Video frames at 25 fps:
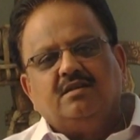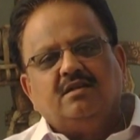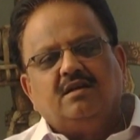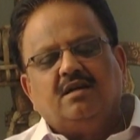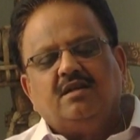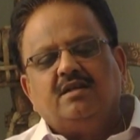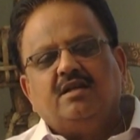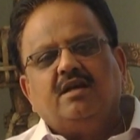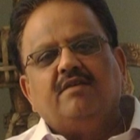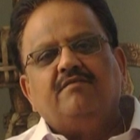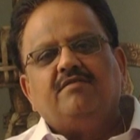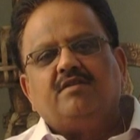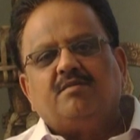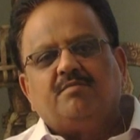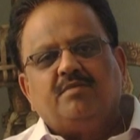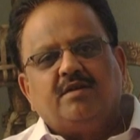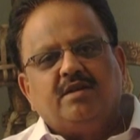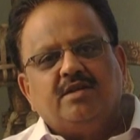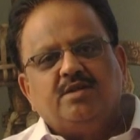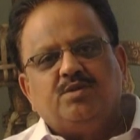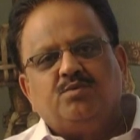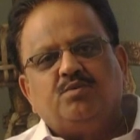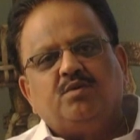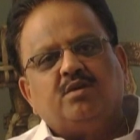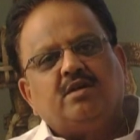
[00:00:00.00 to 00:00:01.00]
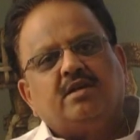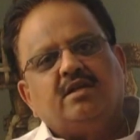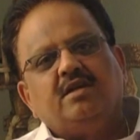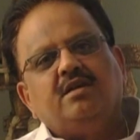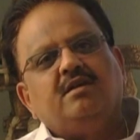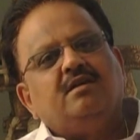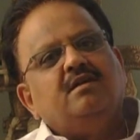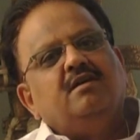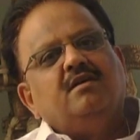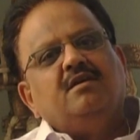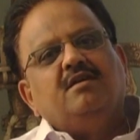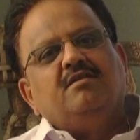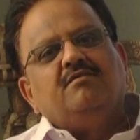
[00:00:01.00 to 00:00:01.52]
and everybody is
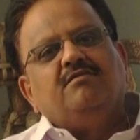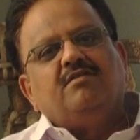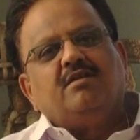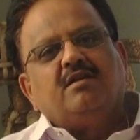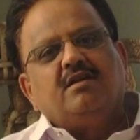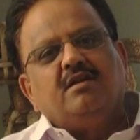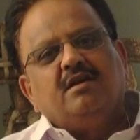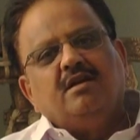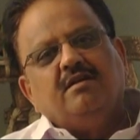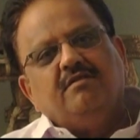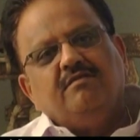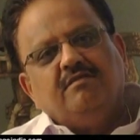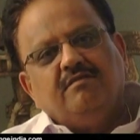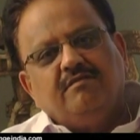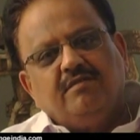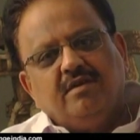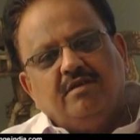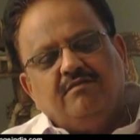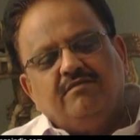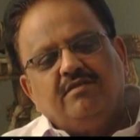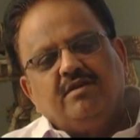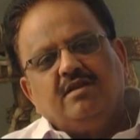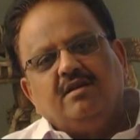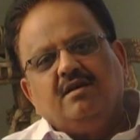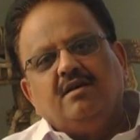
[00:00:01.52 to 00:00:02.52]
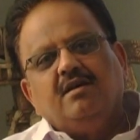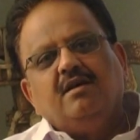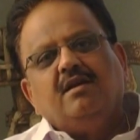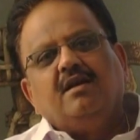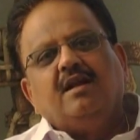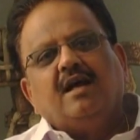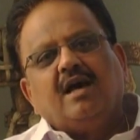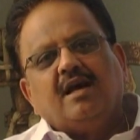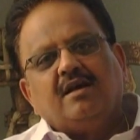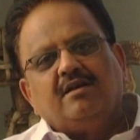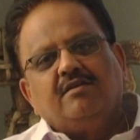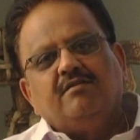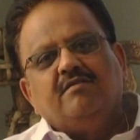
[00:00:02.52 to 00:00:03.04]
working for every
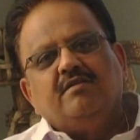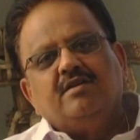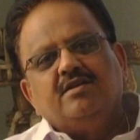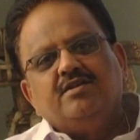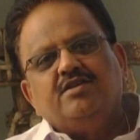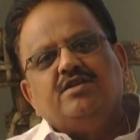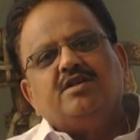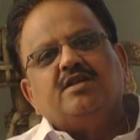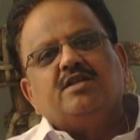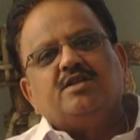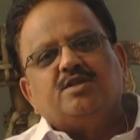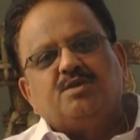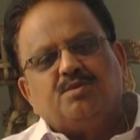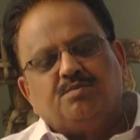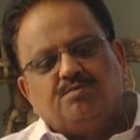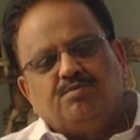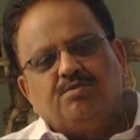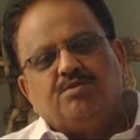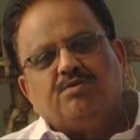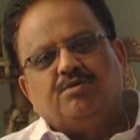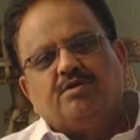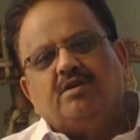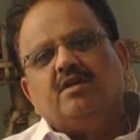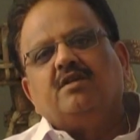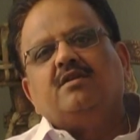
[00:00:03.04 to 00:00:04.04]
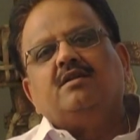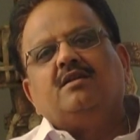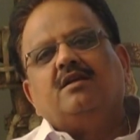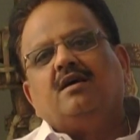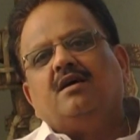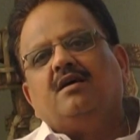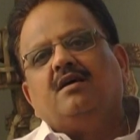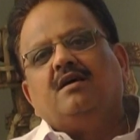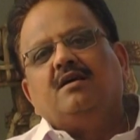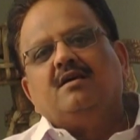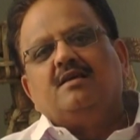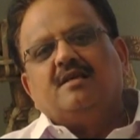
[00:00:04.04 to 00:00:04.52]
language spoken